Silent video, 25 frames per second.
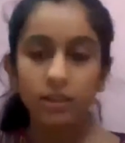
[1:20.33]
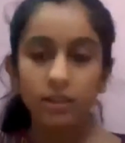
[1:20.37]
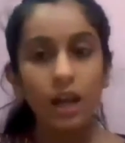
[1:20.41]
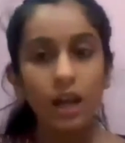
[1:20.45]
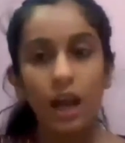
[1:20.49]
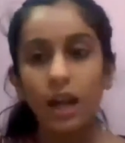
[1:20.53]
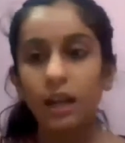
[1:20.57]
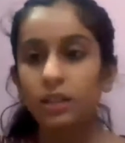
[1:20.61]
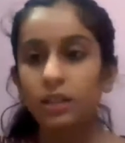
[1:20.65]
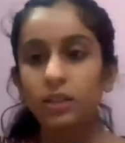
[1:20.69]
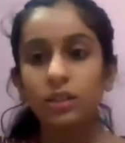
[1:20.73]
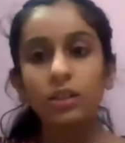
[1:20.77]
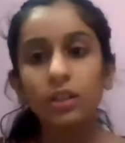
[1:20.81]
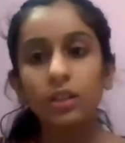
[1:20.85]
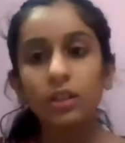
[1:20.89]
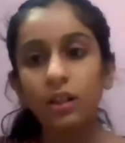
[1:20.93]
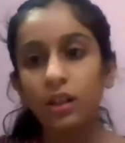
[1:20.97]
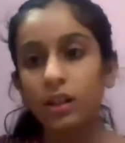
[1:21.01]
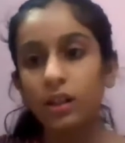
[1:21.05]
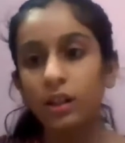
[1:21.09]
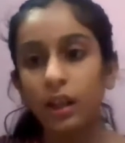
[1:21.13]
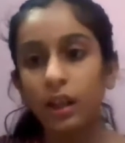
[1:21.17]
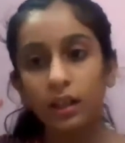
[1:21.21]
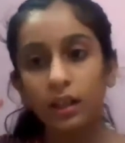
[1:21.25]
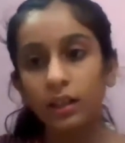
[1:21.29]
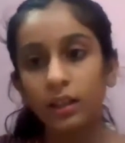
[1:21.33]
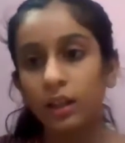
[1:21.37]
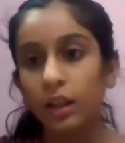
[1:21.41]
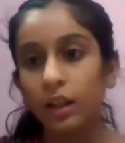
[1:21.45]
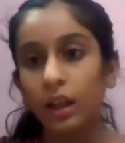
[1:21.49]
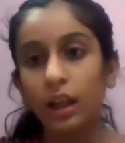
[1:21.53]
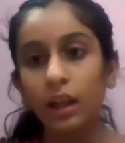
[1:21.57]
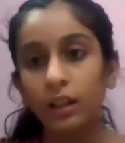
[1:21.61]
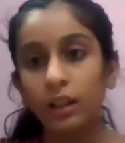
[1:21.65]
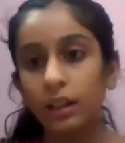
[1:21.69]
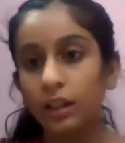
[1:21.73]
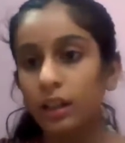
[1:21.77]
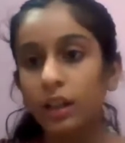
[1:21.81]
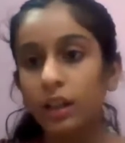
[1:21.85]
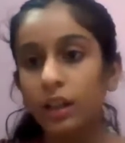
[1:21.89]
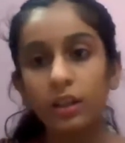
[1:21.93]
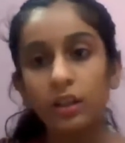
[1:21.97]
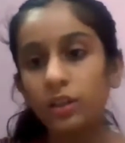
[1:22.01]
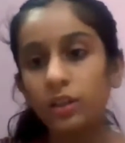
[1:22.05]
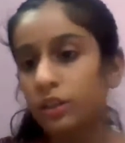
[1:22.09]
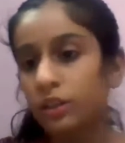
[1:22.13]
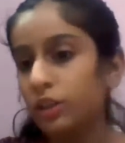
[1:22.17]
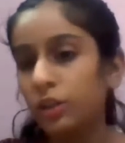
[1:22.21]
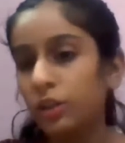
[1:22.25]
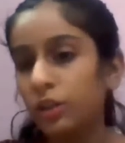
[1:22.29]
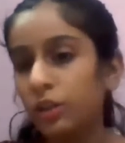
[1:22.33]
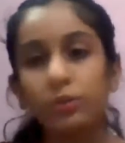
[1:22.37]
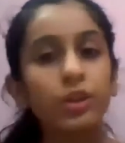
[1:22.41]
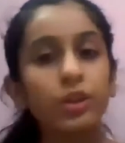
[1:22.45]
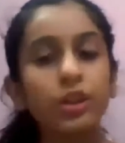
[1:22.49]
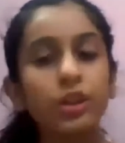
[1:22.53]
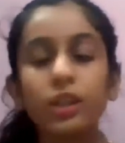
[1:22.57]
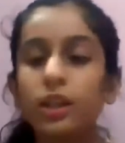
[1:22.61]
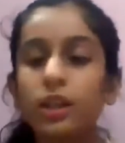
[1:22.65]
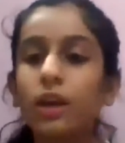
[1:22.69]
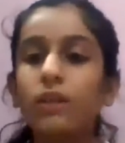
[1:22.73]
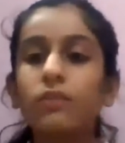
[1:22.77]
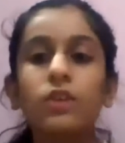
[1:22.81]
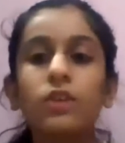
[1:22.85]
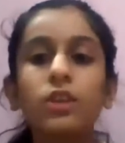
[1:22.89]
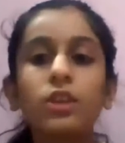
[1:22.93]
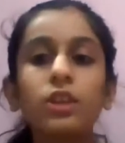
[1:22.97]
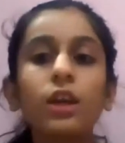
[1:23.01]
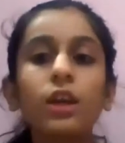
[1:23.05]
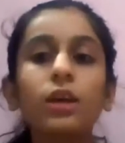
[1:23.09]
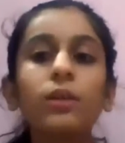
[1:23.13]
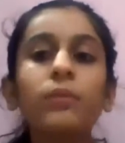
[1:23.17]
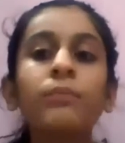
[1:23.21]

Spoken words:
tightened it like correctly and then tuned it everything.